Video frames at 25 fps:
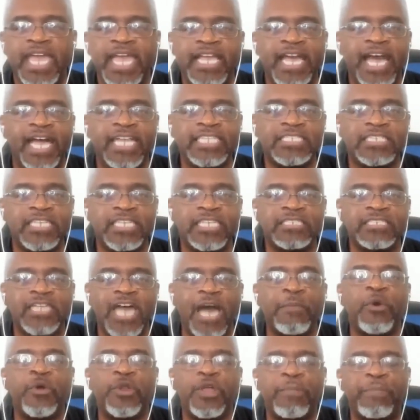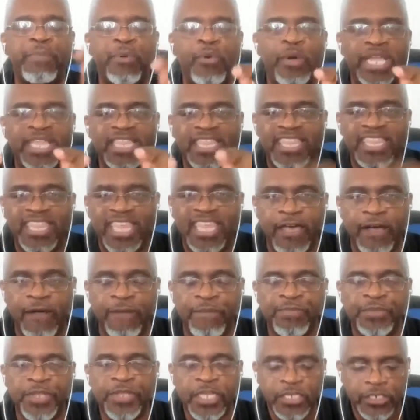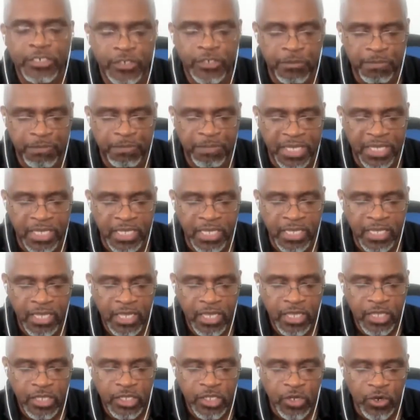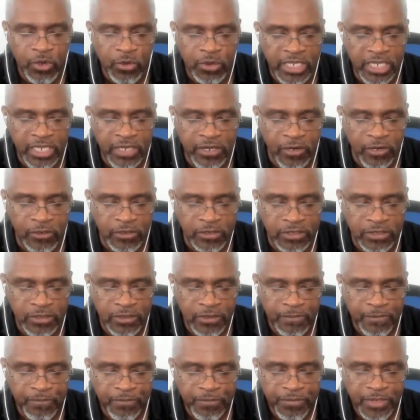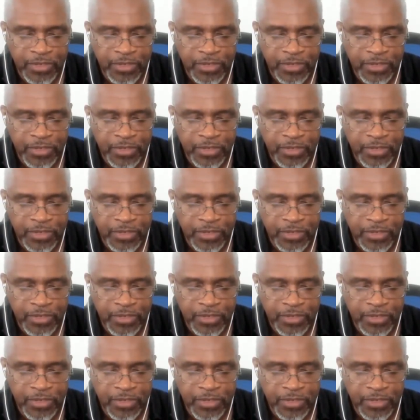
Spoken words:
And God says, I'm going to appoint them to be your leaders.